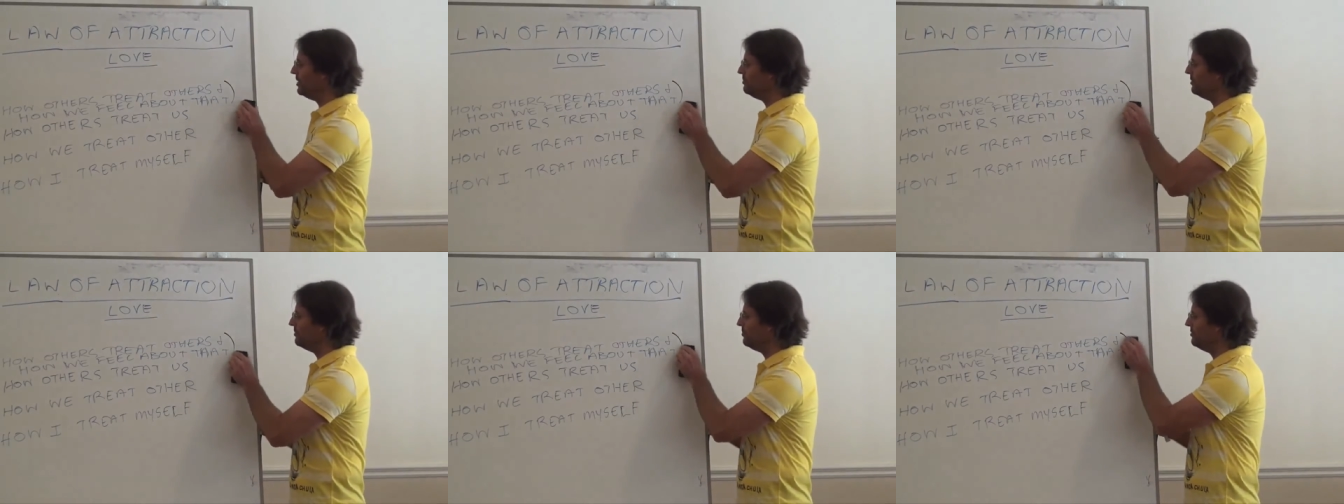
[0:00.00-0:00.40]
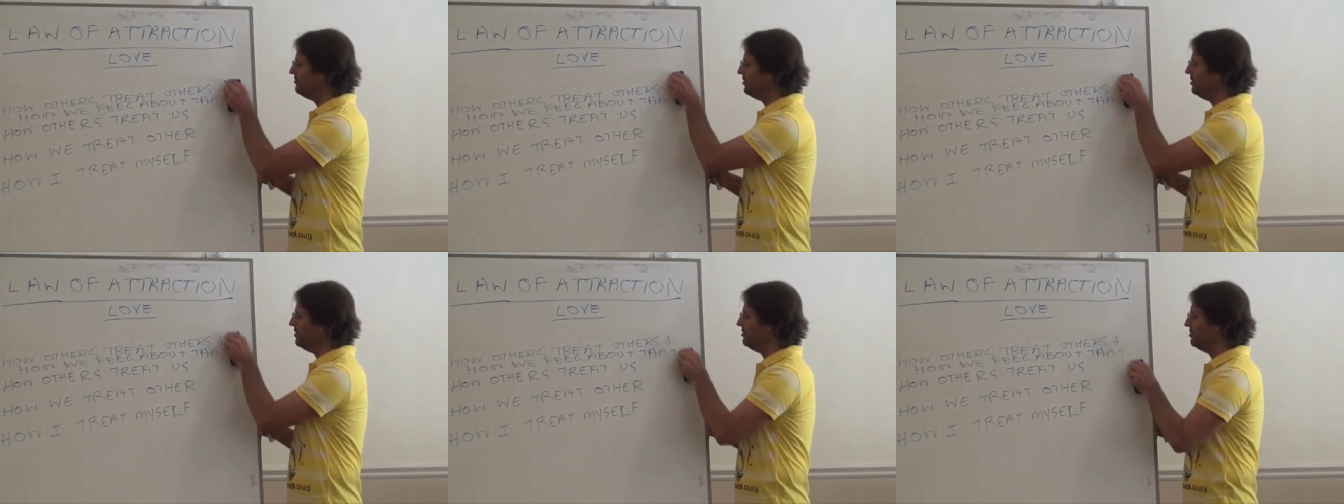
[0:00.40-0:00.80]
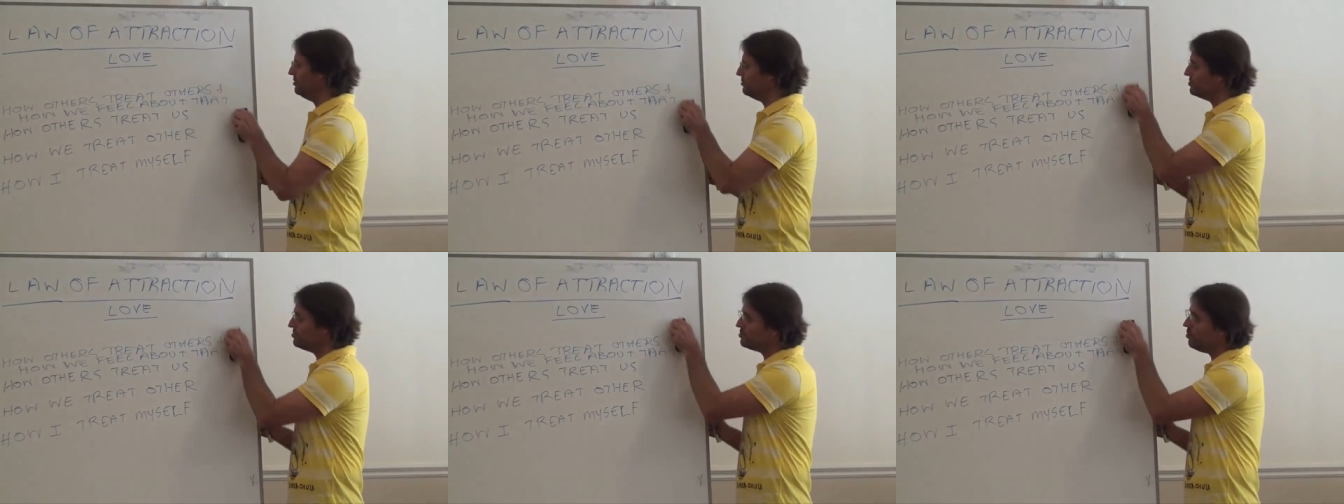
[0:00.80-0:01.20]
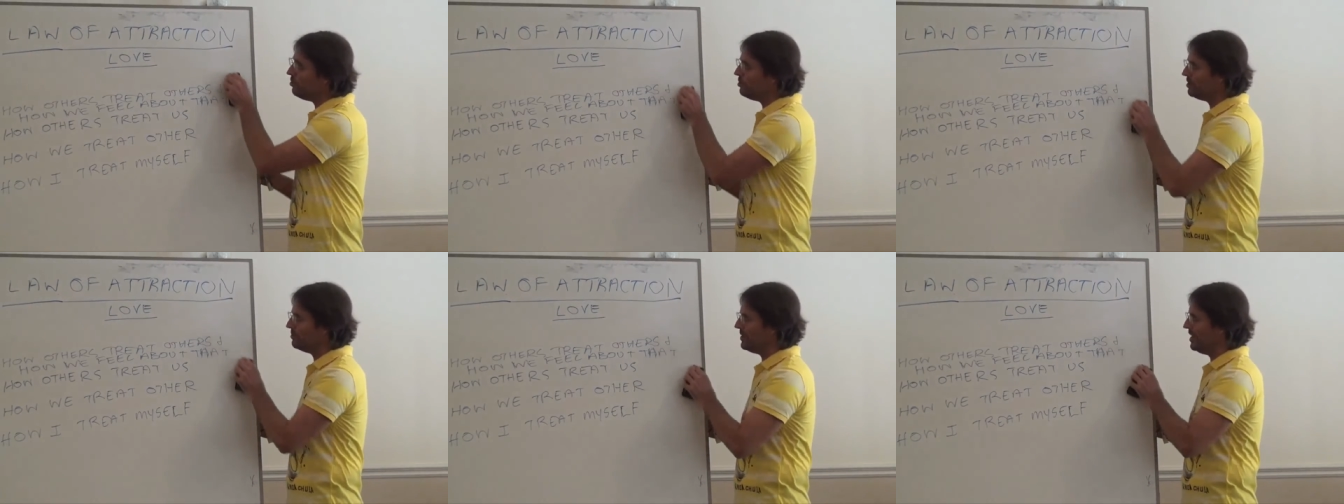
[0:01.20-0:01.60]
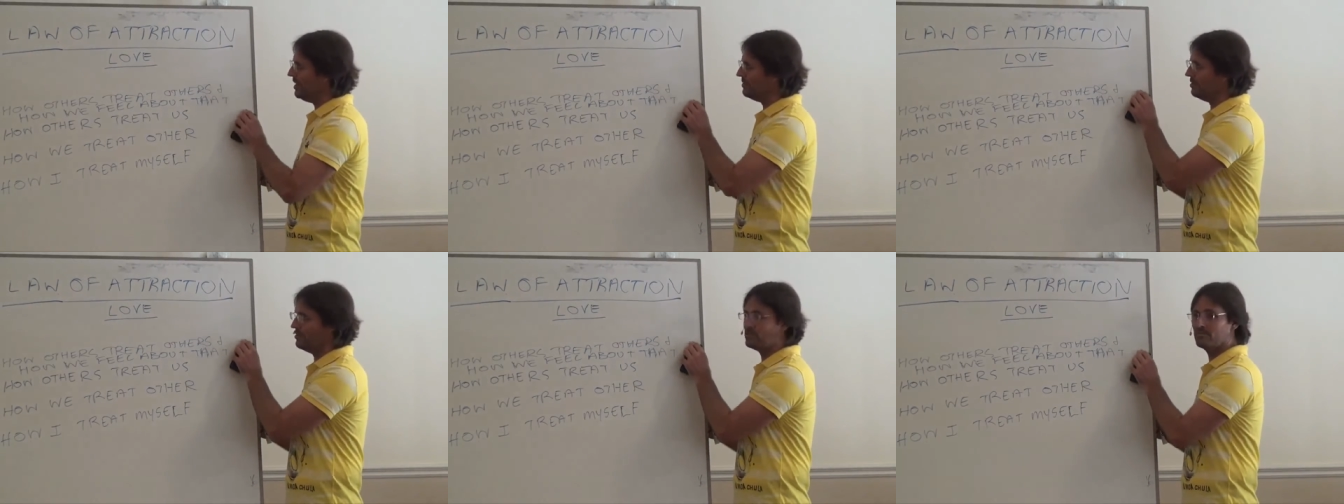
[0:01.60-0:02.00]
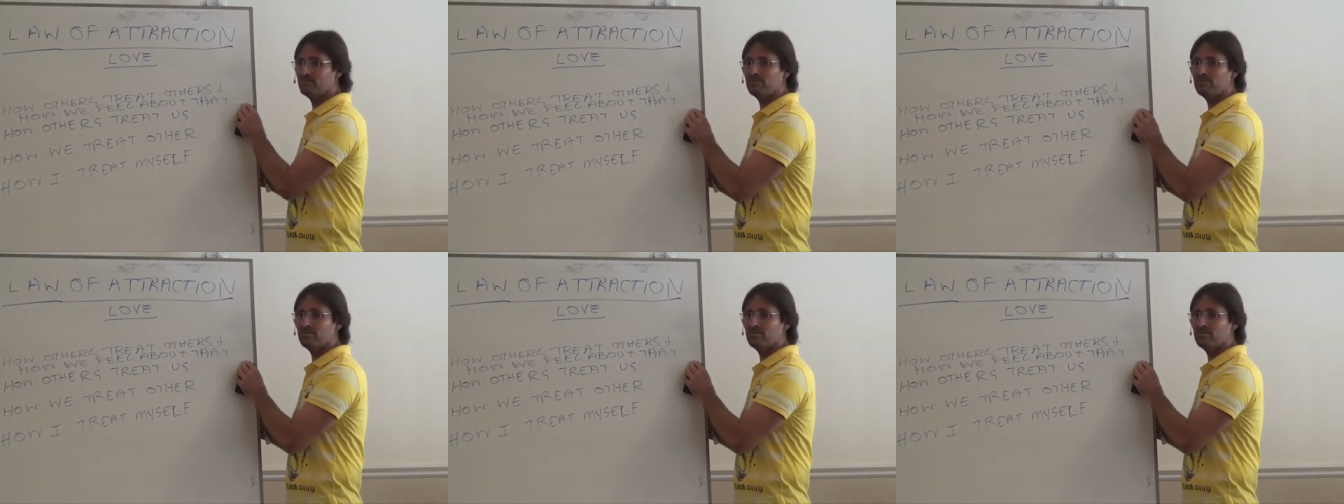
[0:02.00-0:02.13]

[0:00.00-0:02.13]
people prefer to do is talk about those